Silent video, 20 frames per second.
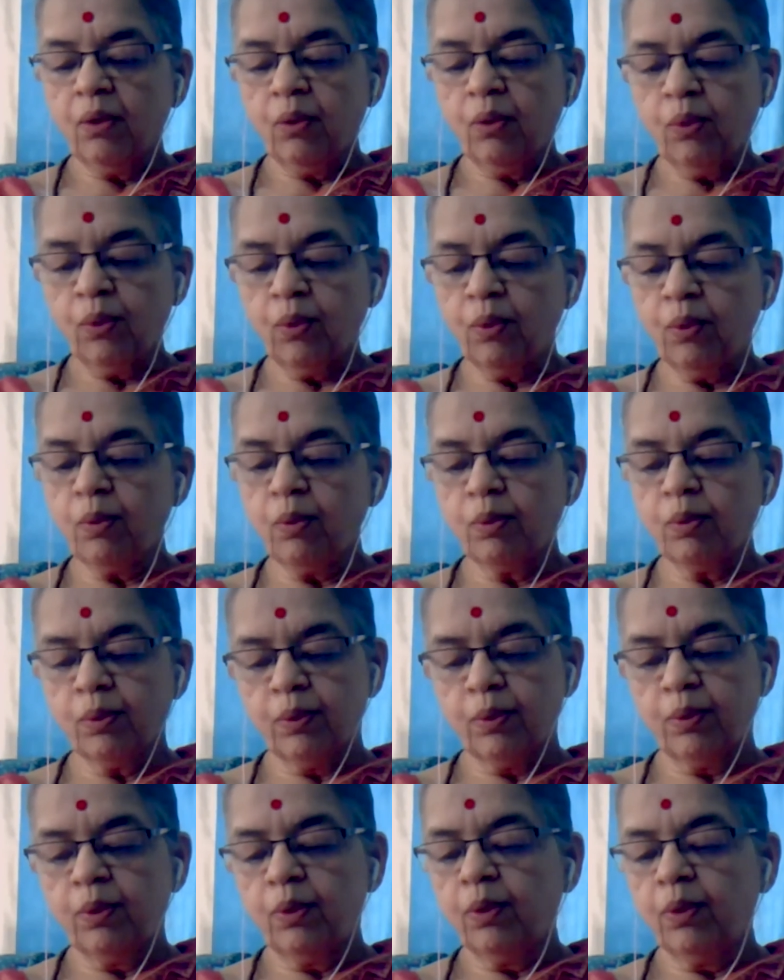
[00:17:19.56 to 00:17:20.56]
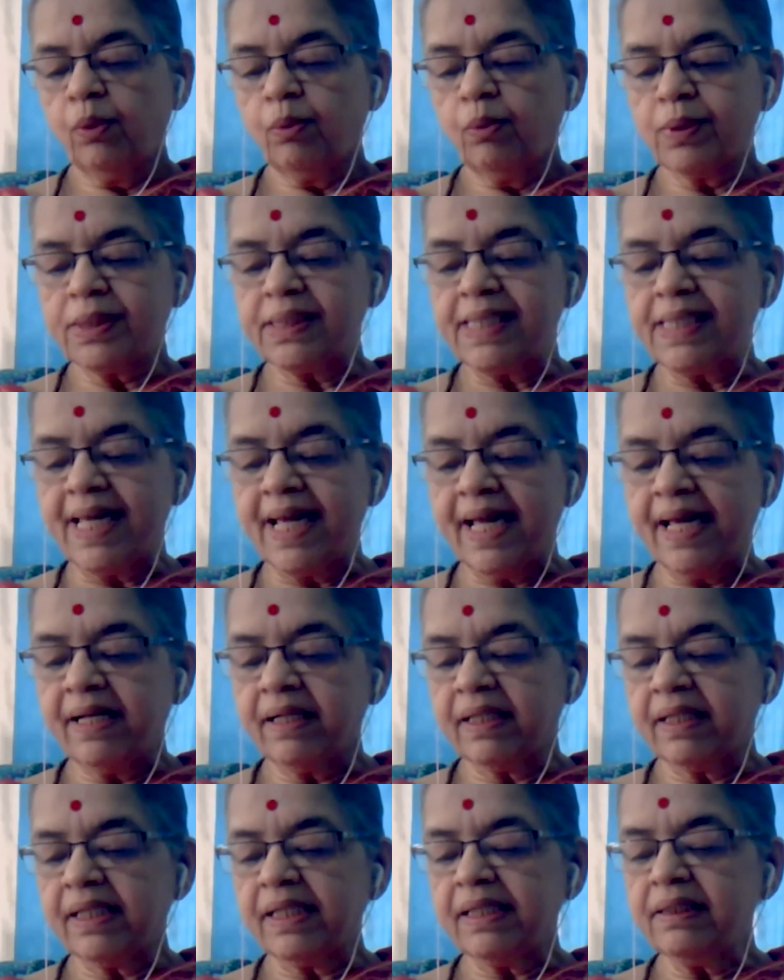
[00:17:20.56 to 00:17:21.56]
who was there
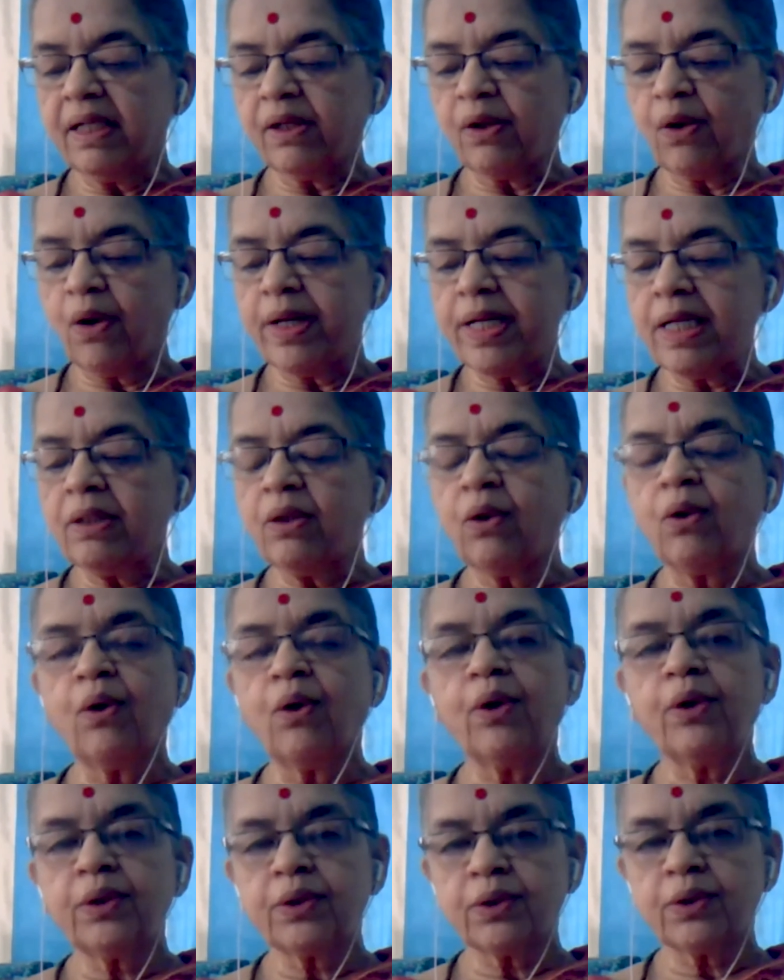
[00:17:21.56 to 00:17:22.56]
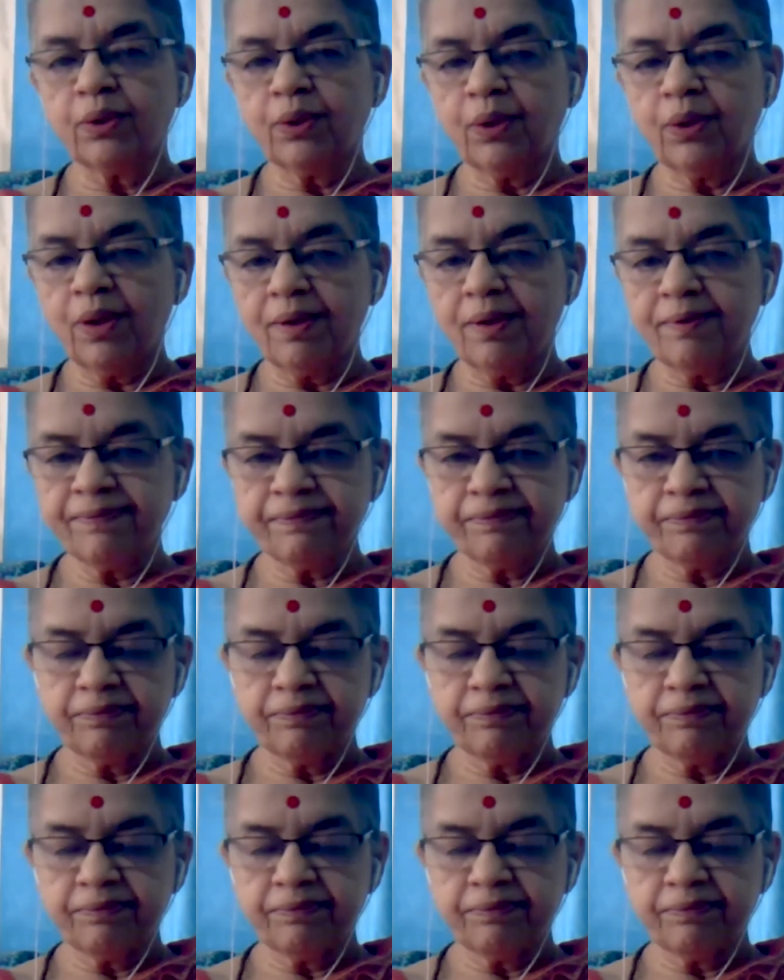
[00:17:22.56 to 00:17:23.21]
in the royal court of